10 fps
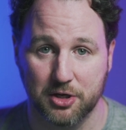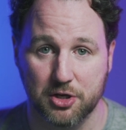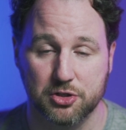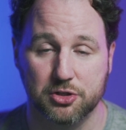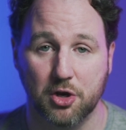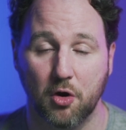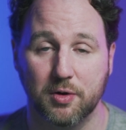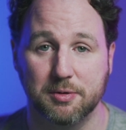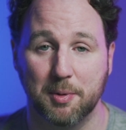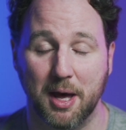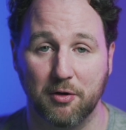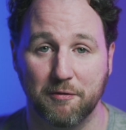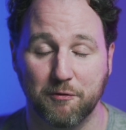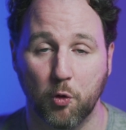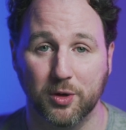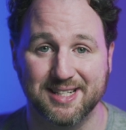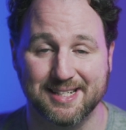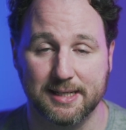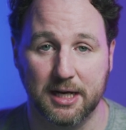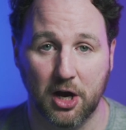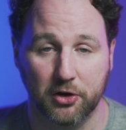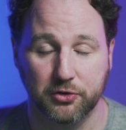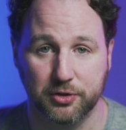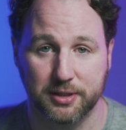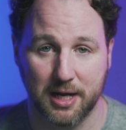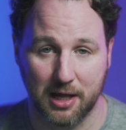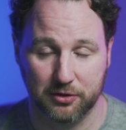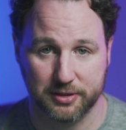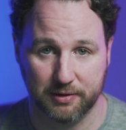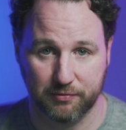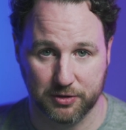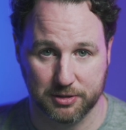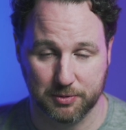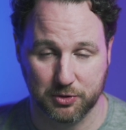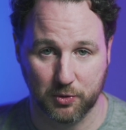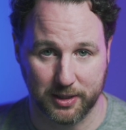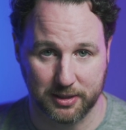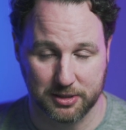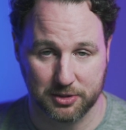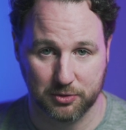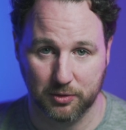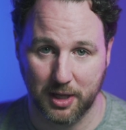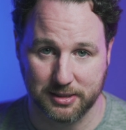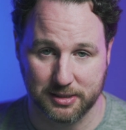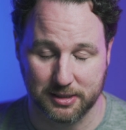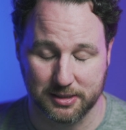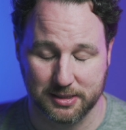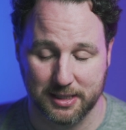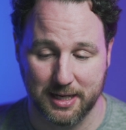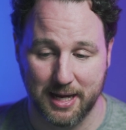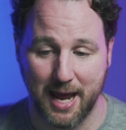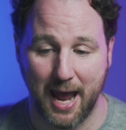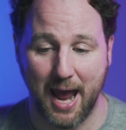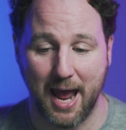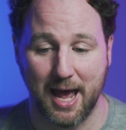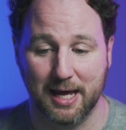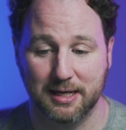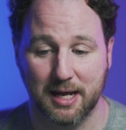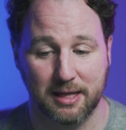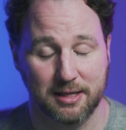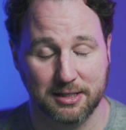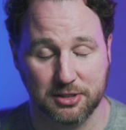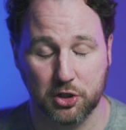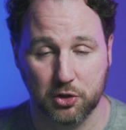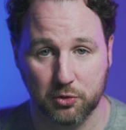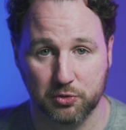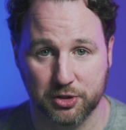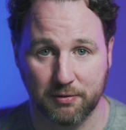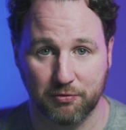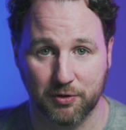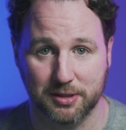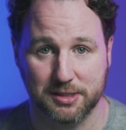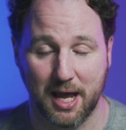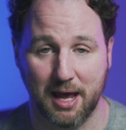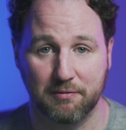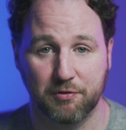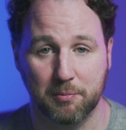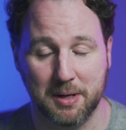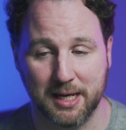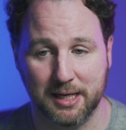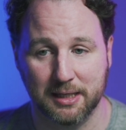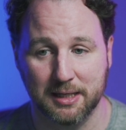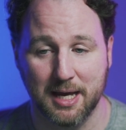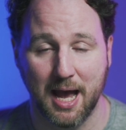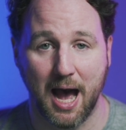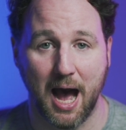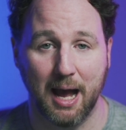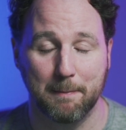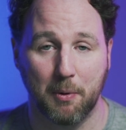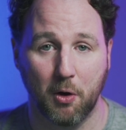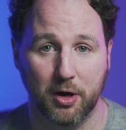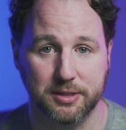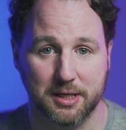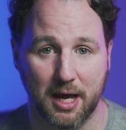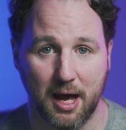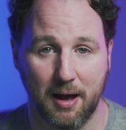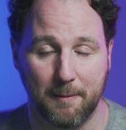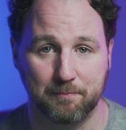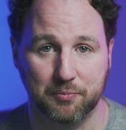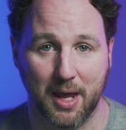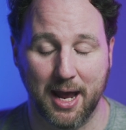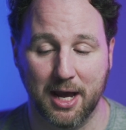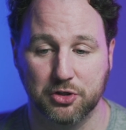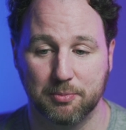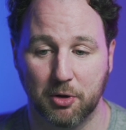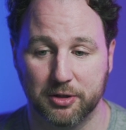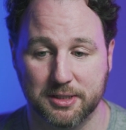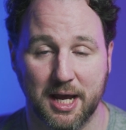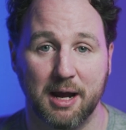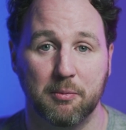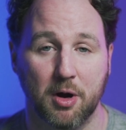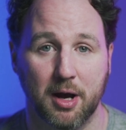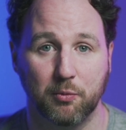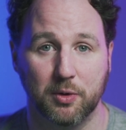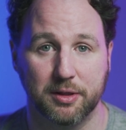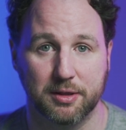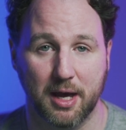So it's about a $1,400 difference between these two lenses. And that's a huge difference. And for me, I actually bought the Tamron with